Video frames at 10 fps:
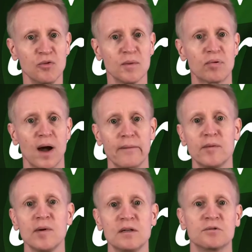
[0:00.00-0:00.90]
would
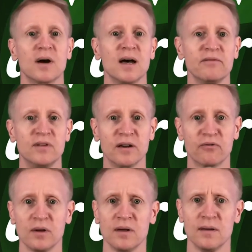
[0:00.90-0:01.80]
probably drive
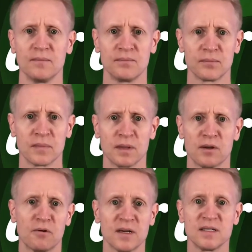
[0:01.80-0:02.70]
differently. The
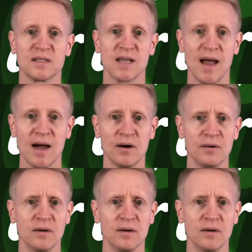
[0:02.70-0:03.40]
question is how?